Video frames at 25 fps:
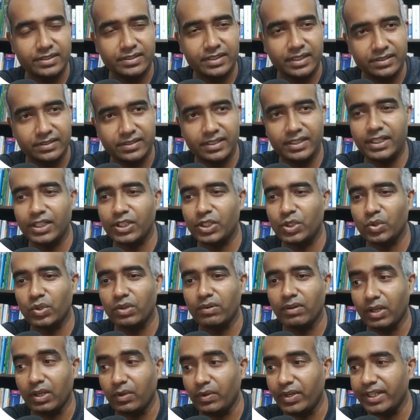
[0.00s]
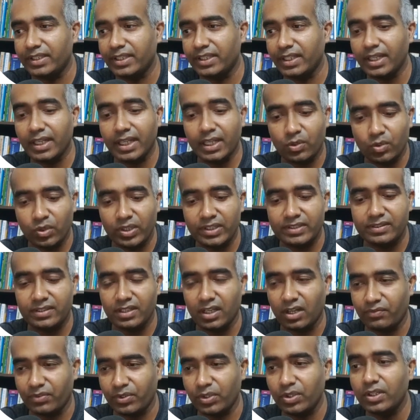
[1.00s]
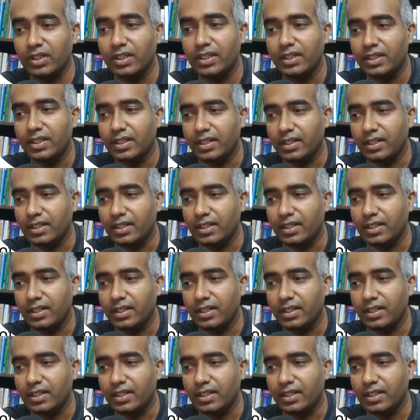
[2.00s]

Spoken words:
is considered to evaluate the accuracy of your